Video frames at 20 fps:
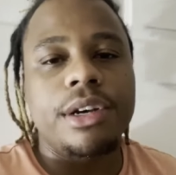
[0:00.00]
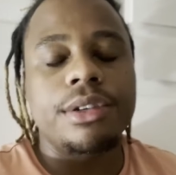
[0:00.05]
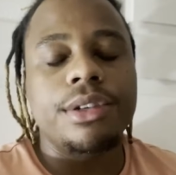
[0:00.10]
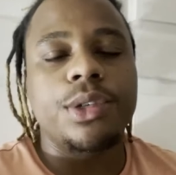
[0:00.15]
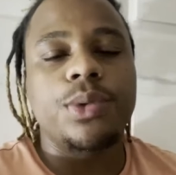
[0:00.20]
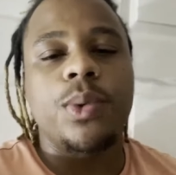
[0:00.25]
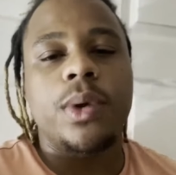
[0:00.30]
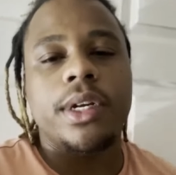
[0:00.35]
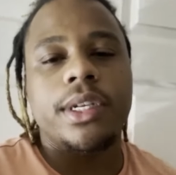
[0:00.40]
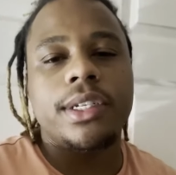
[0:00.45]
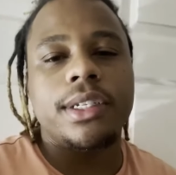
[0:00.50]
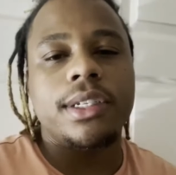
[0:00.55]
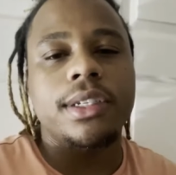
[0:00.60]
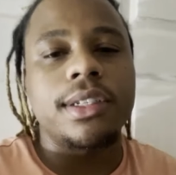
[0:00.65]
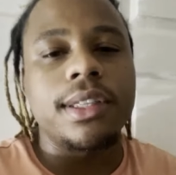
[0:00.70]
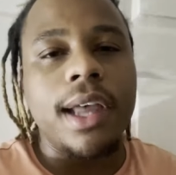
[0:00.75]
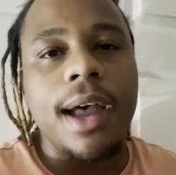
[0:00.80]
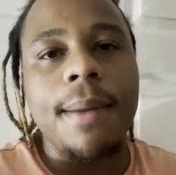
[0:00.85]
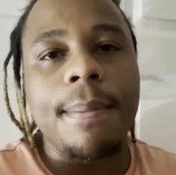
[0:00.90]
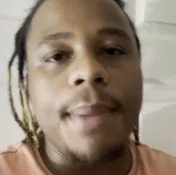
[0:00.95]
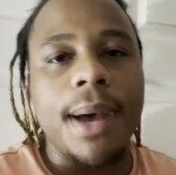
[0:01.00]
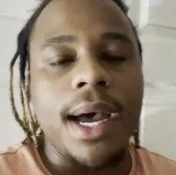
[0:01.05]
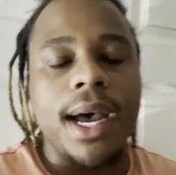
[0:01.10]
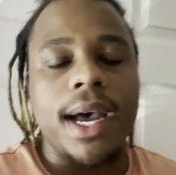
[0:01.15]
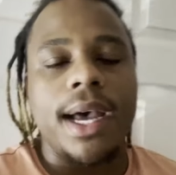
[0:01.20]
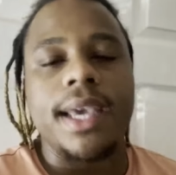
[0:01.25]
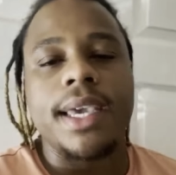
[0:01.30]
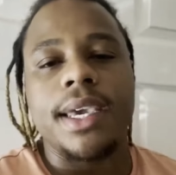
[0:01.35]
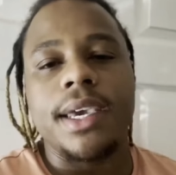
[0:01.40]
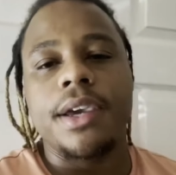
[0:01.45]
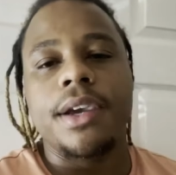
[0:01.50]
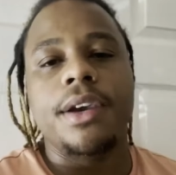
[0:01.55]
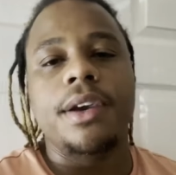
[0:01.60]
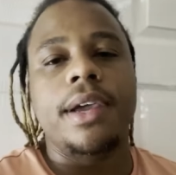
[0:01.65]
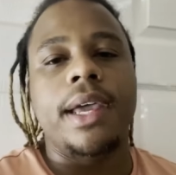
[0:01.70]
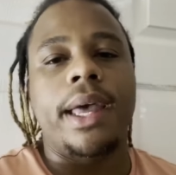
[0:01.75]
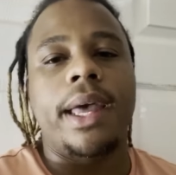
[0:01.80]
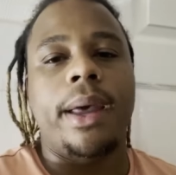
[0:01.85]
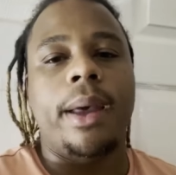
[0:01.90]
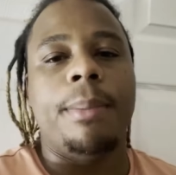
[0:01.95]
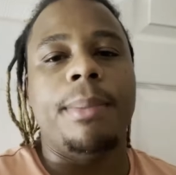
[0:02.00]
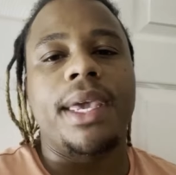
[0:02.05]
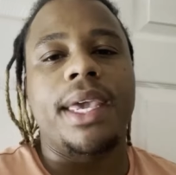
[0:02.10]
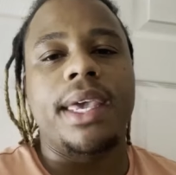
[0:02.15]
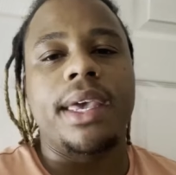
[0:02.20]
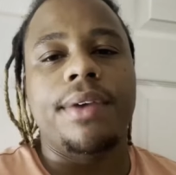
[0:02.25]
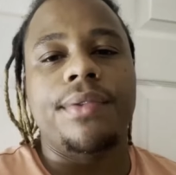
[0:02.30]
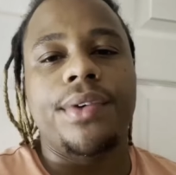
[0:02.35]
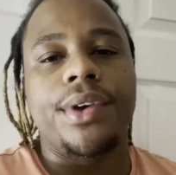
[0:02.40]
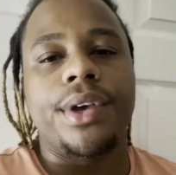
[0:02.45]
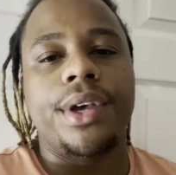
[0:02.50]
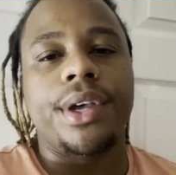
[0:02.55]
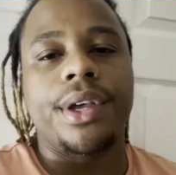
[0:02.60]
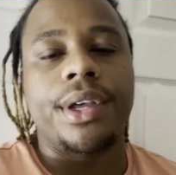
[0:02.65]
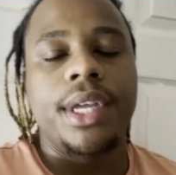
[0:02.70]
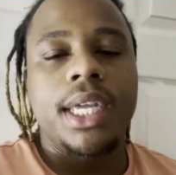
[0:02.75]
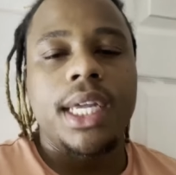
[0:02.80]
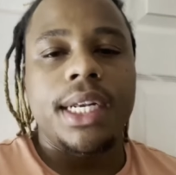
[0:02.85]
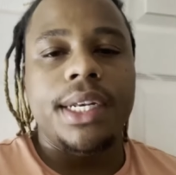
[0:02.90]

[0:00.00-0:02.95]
Just wanted to stop by here and give a